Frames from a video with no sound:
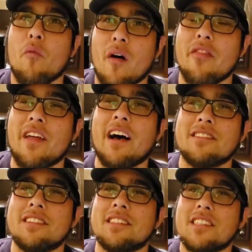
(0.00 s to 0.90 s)
one
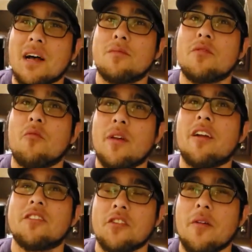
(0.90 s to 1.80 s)
thousand subs, we
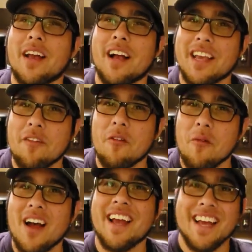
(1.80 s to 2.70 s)
are doing a
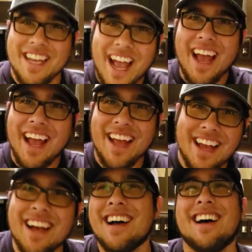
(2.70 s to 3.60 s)
giveaway.
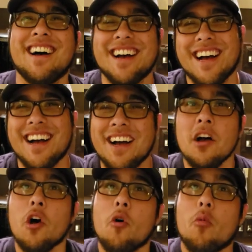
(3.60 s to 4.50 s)
Yay!
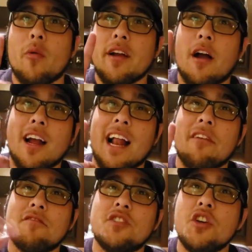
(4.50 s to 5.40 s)
We are gonna
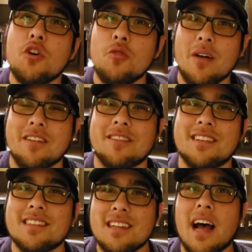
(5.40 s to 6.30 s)
have two winners
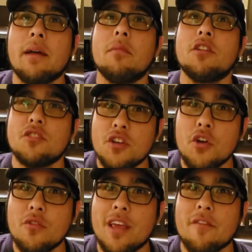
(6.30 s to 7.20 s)
this time,
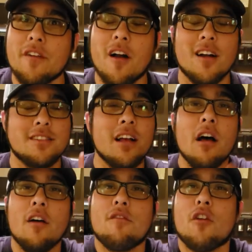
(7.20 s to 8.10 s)
two gift cards.
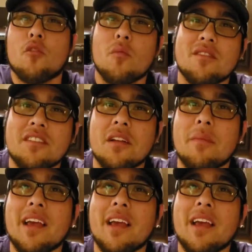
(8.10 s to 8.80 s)
First one's gonna